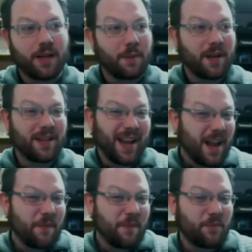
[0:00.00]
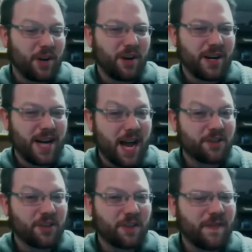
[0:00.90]
And I mean, they have pretty good
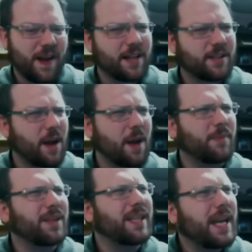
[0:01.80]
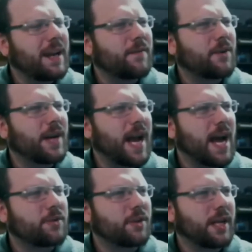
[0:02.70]
natural defense. I believe they're
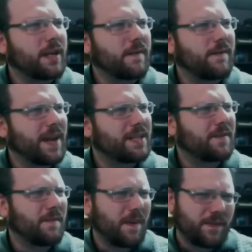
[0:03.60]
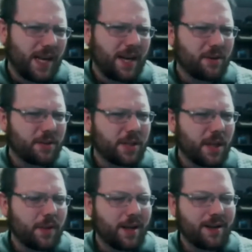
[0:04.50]
naturally defense 15 or
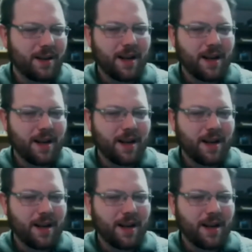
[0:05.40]
something.